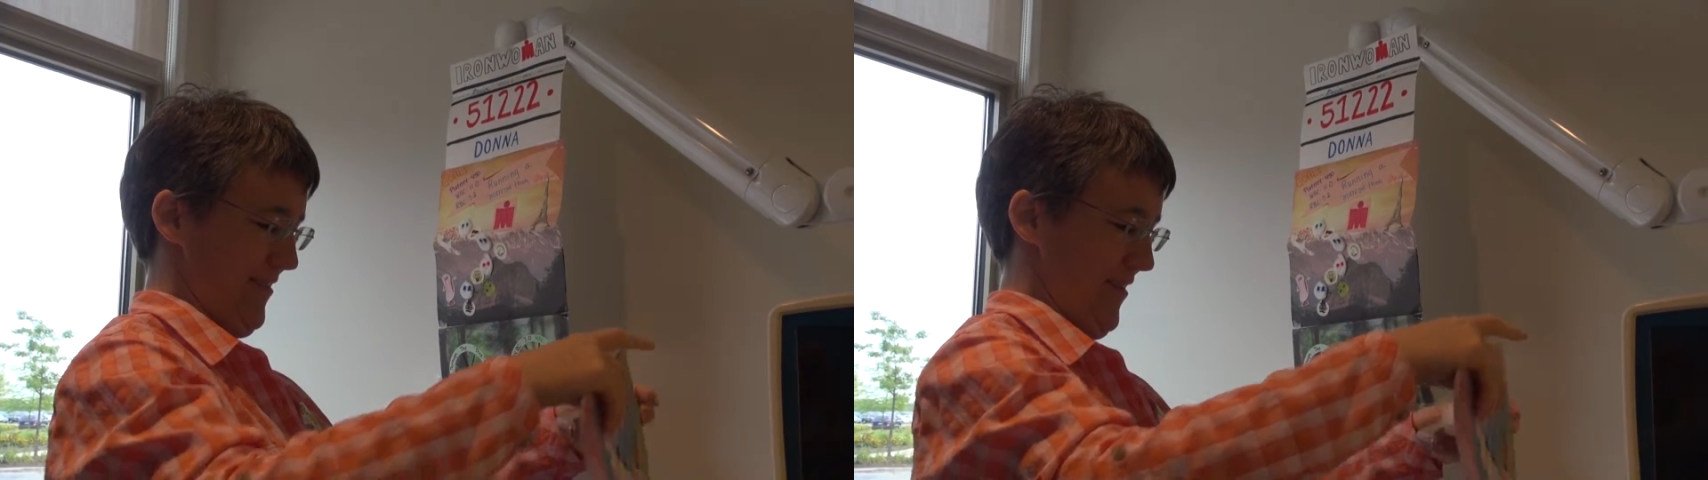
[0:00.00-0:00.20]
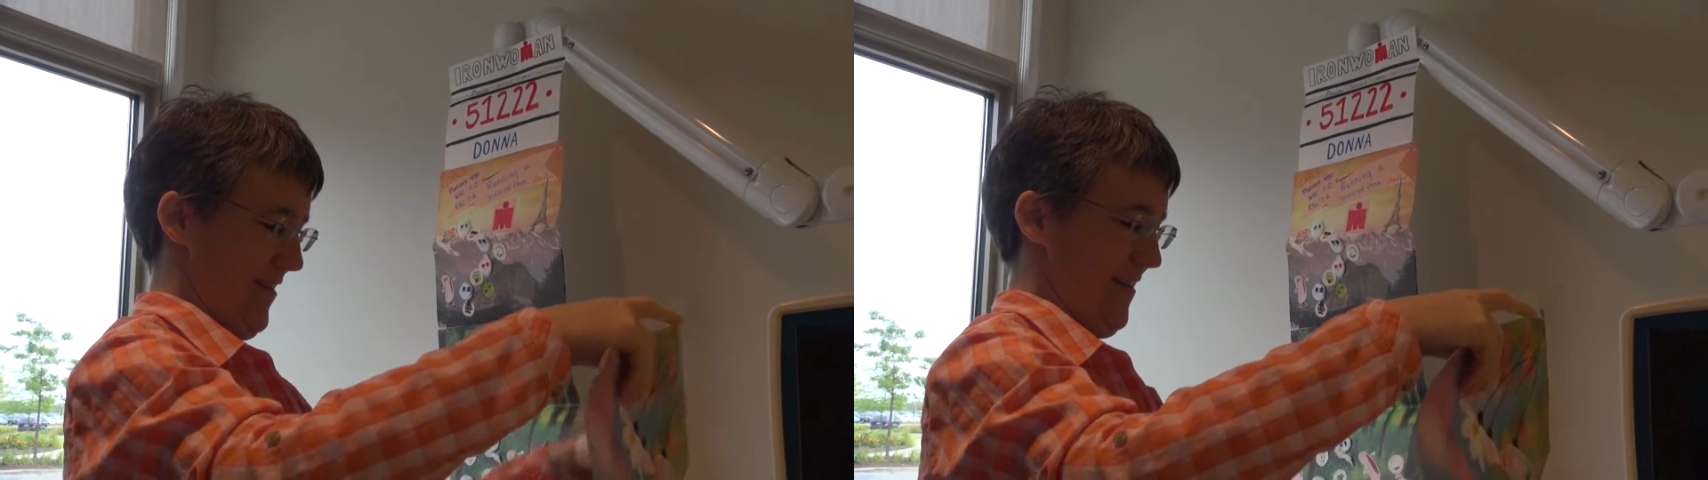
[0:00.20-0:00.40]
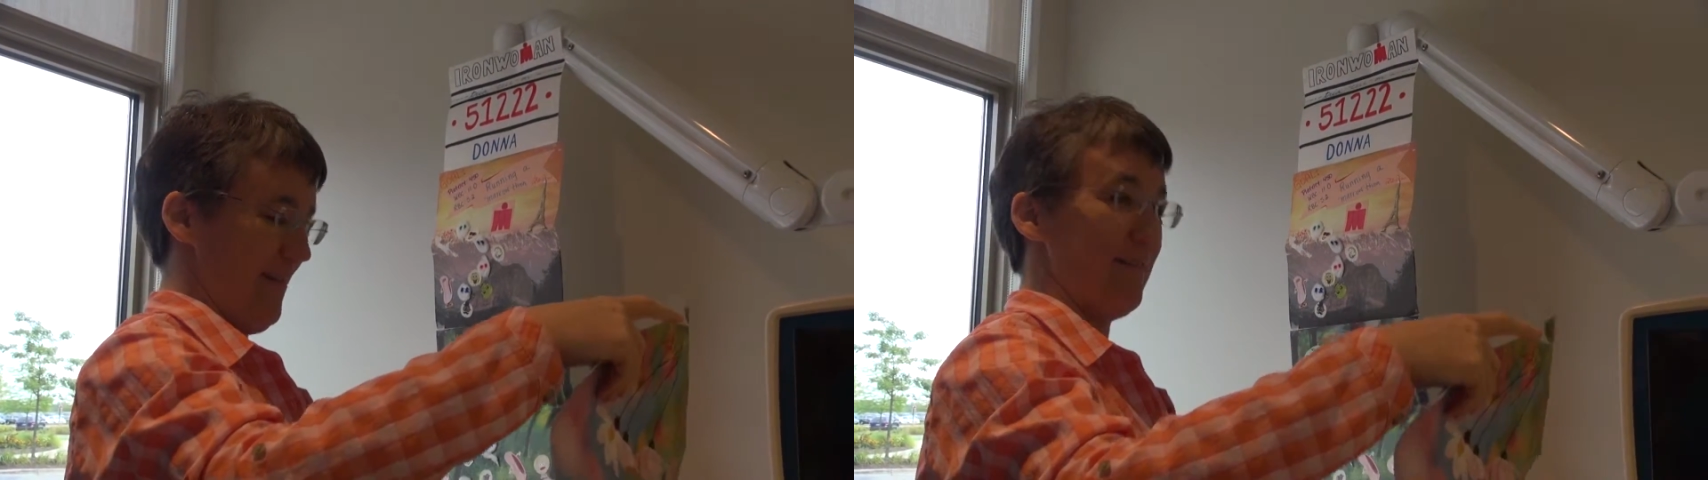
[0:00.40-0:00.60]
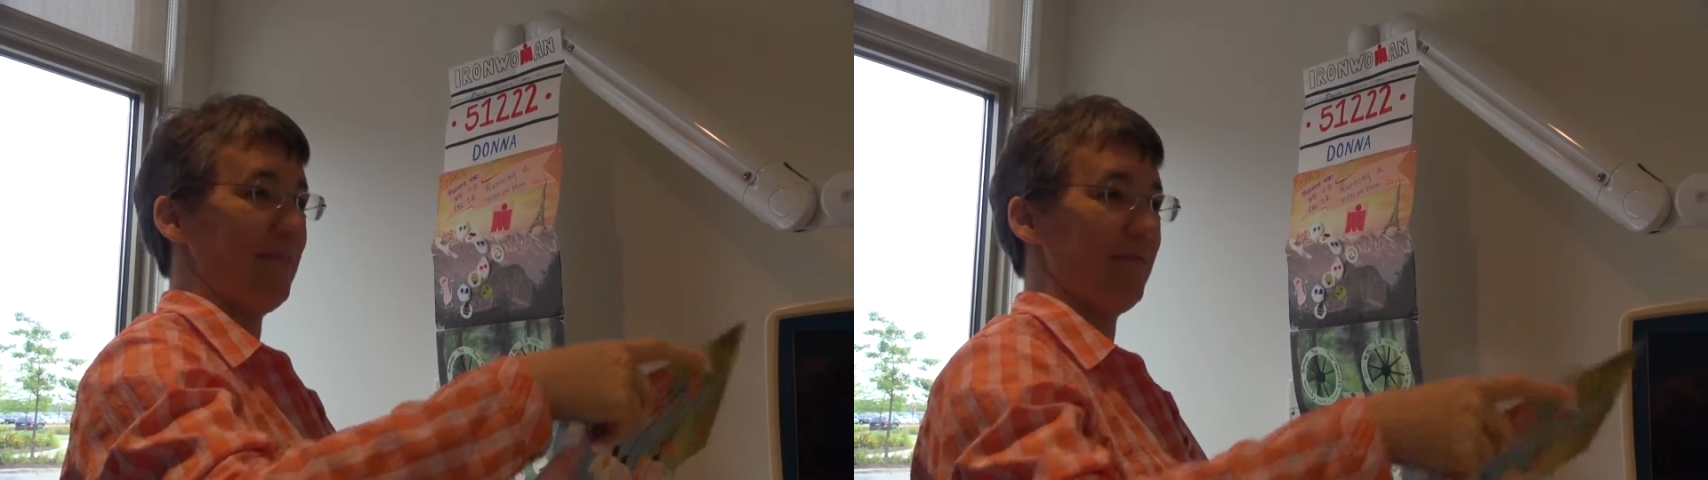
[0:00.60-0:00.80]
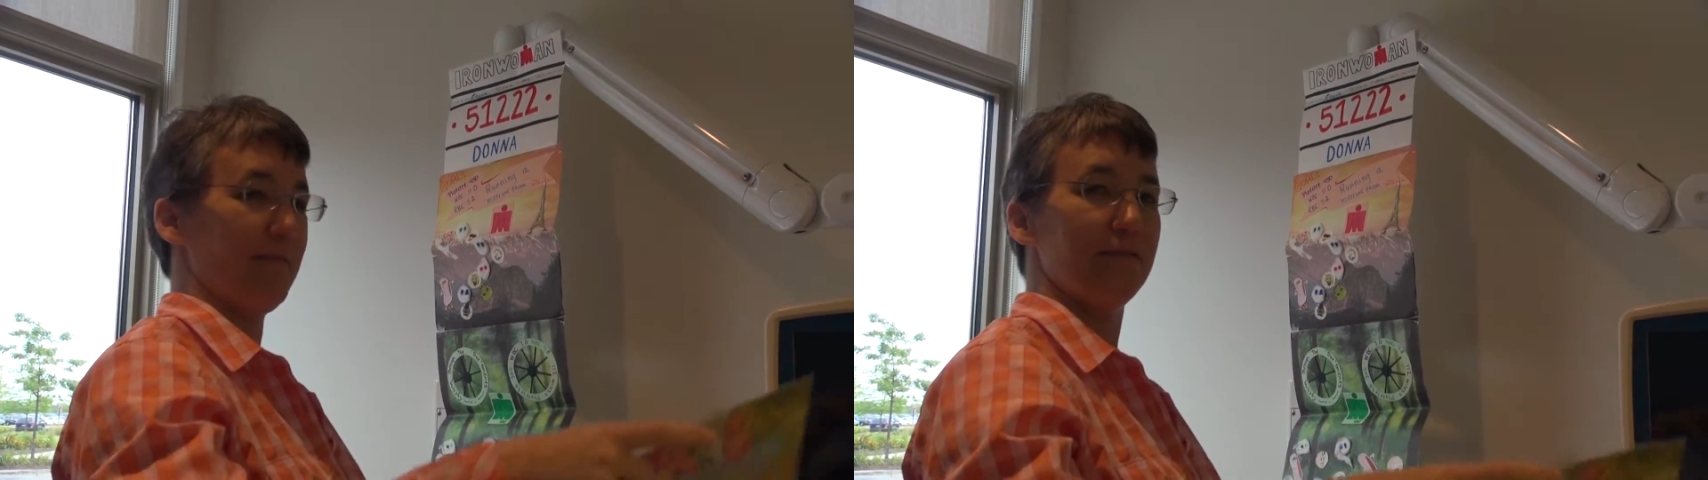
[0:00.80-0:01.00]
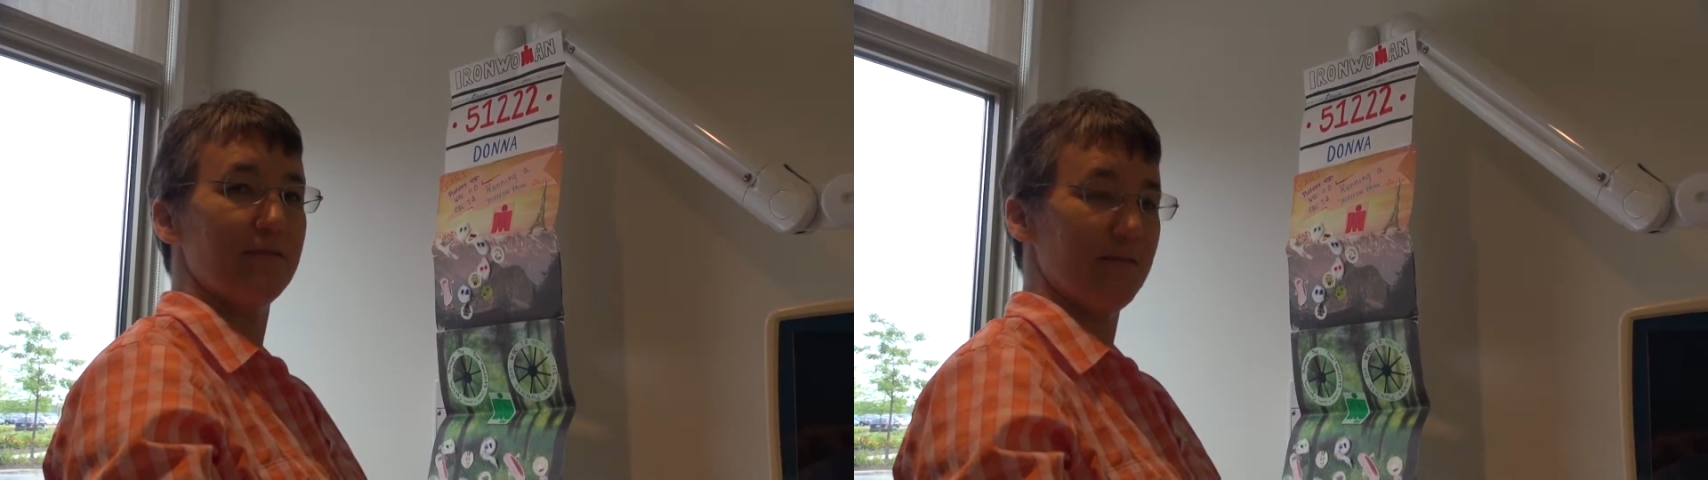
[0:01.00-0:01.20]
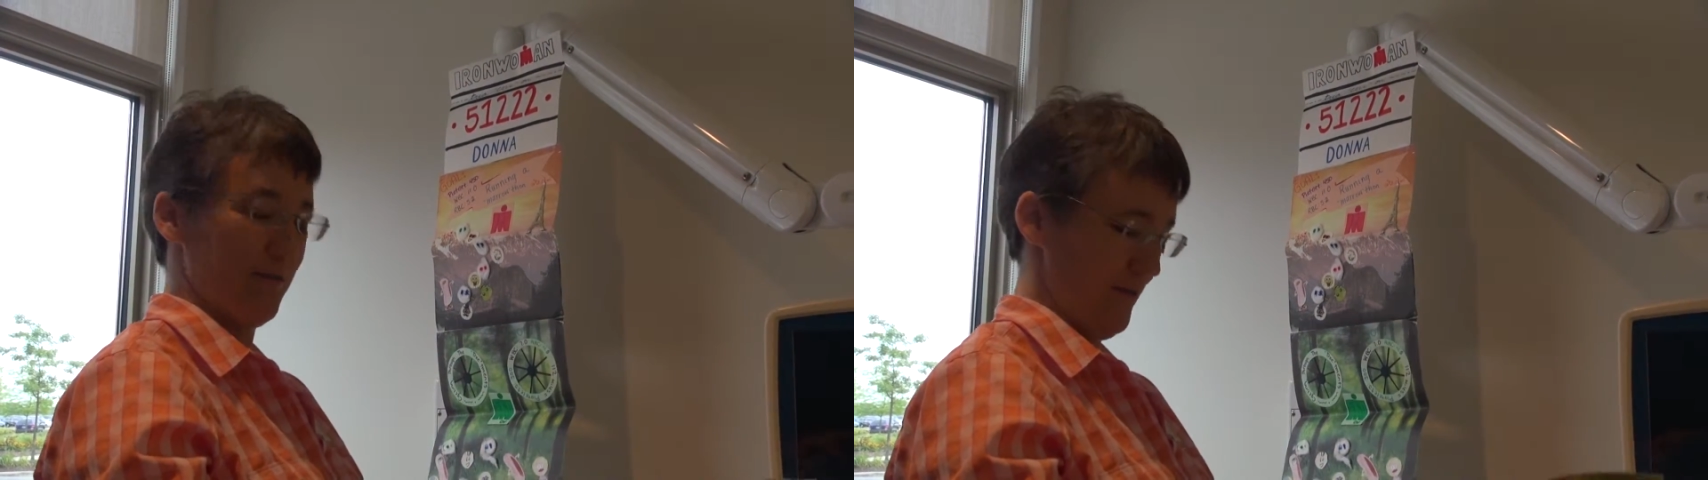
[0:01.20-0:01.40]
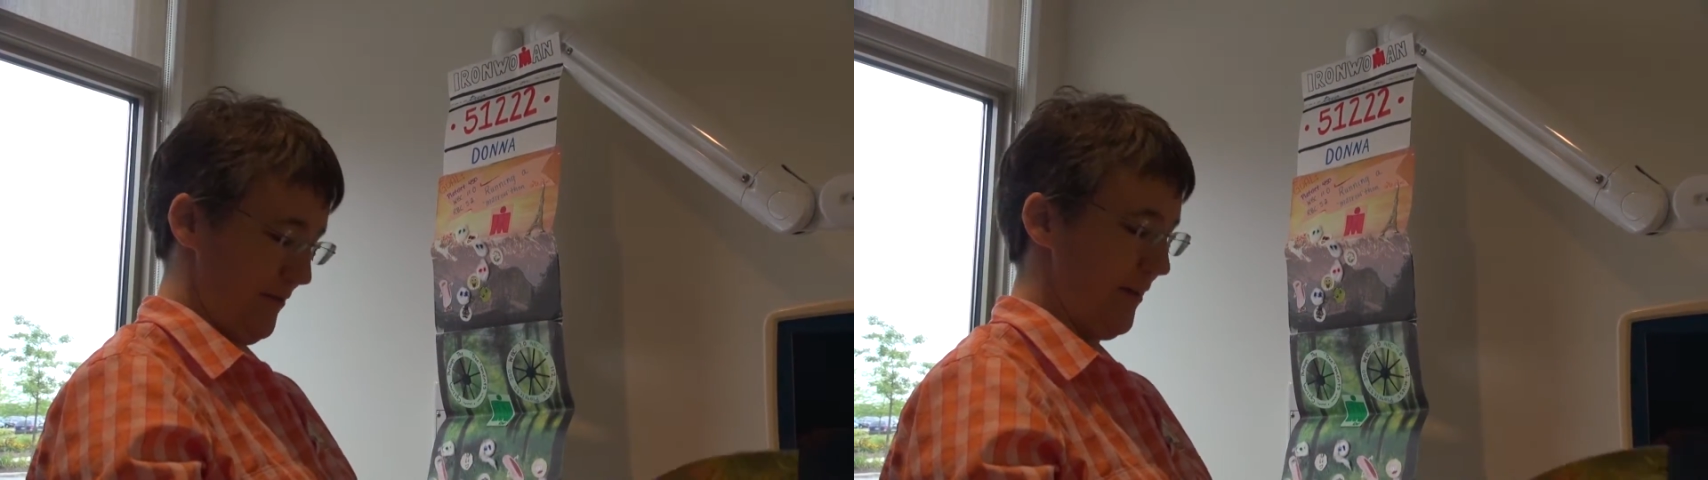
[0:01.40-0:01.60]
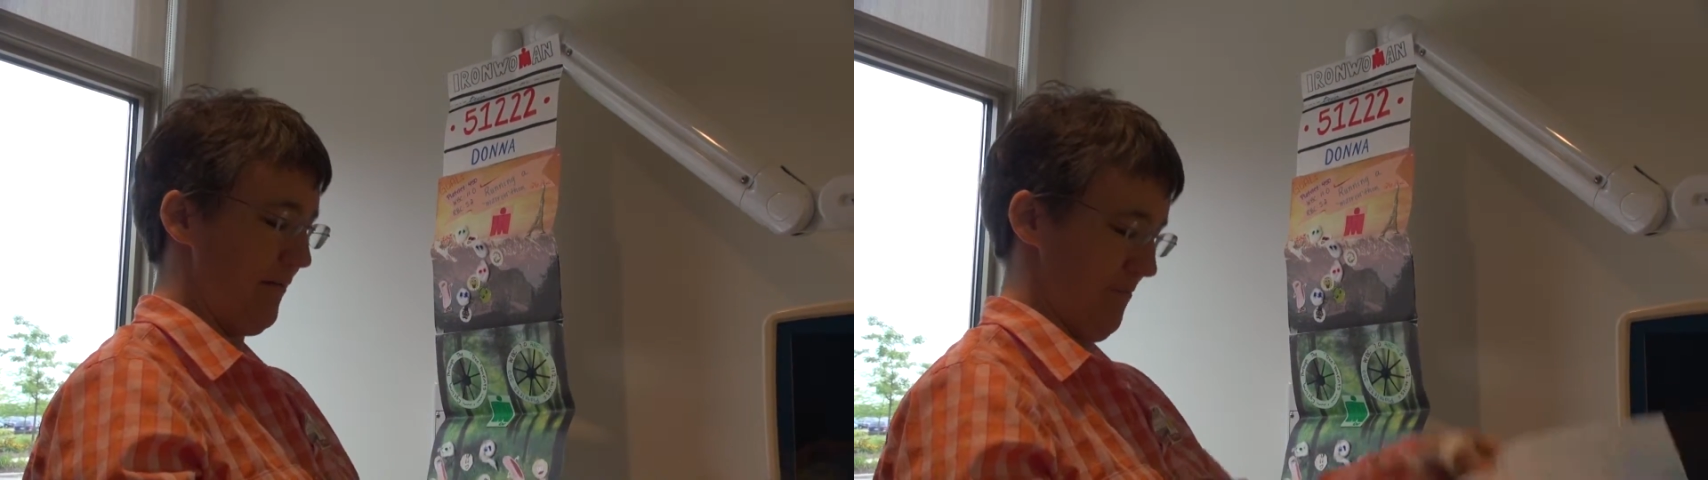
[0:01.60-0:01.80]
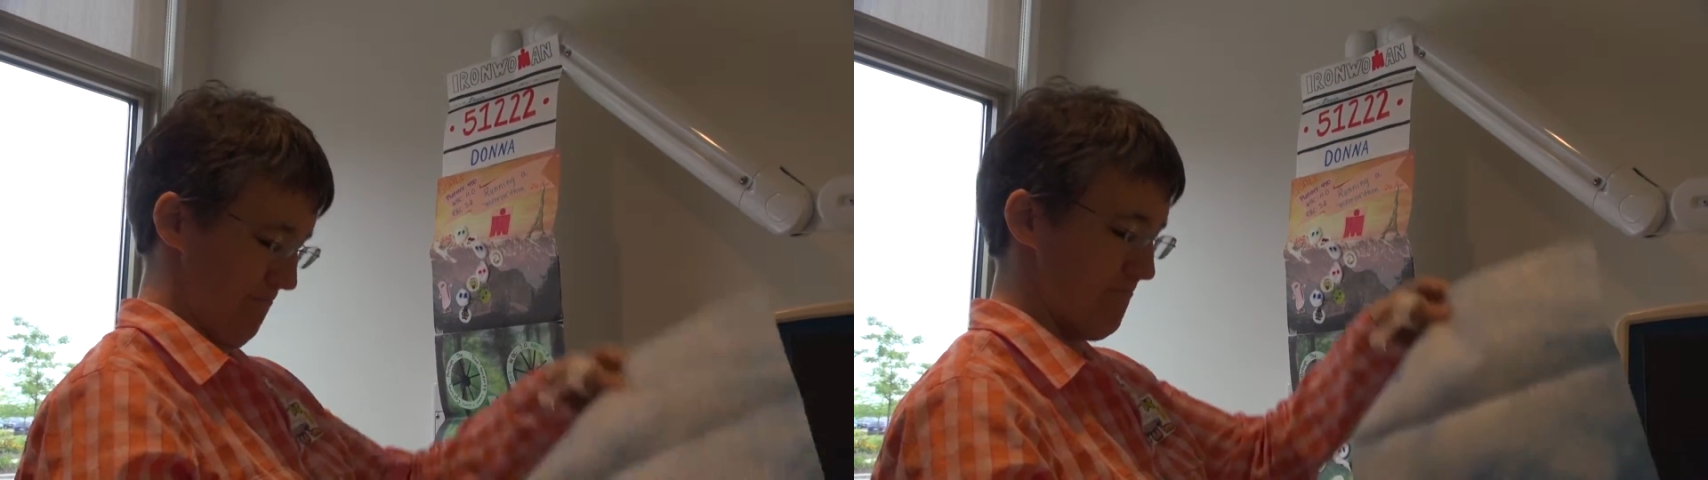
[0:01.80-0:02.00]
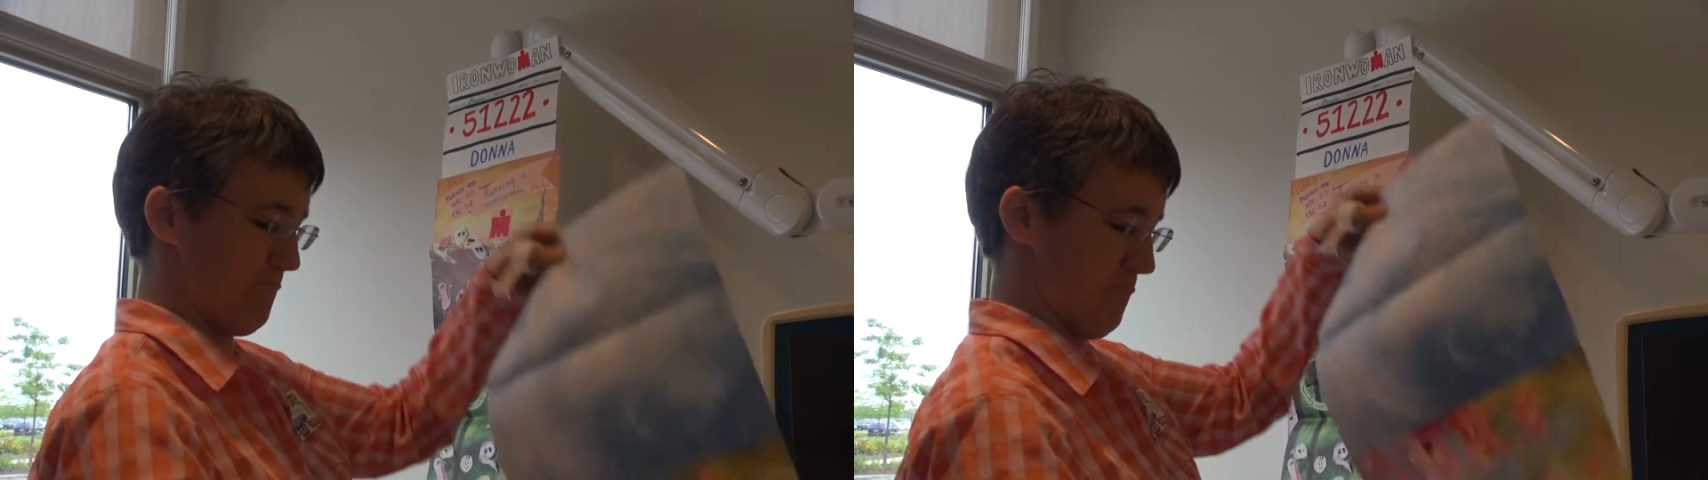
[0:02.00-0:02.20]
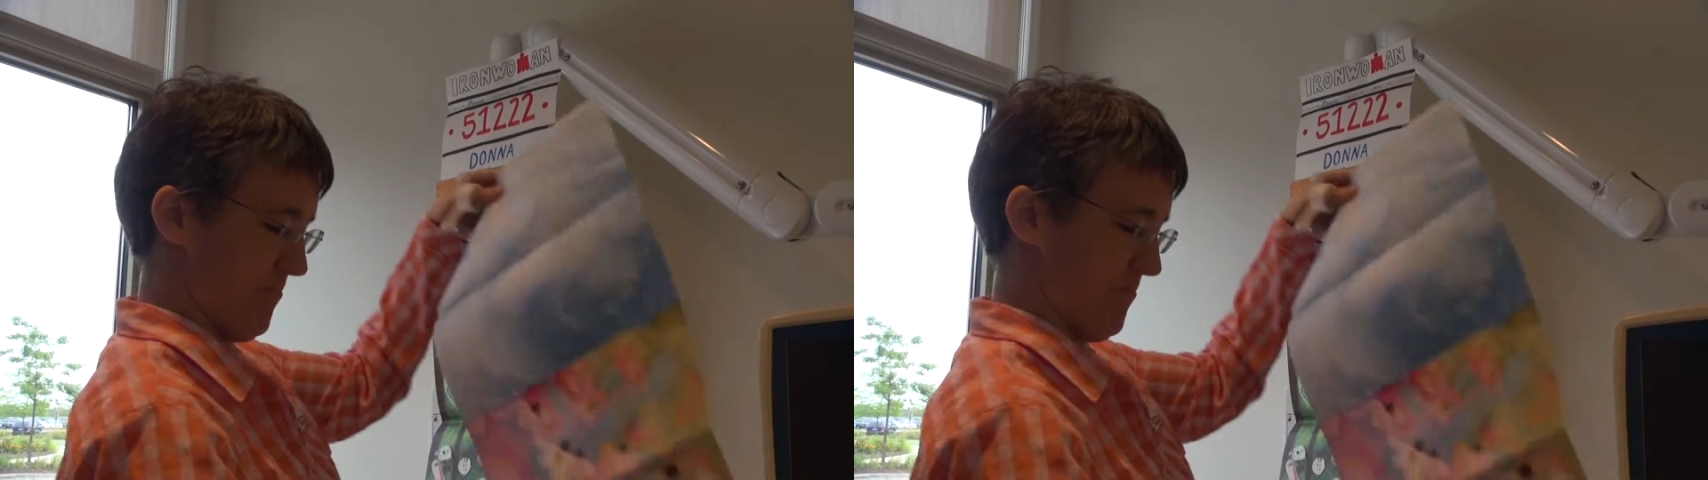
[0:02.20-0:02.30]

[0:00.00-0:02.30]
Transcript: and it's just been a wonderful experience ever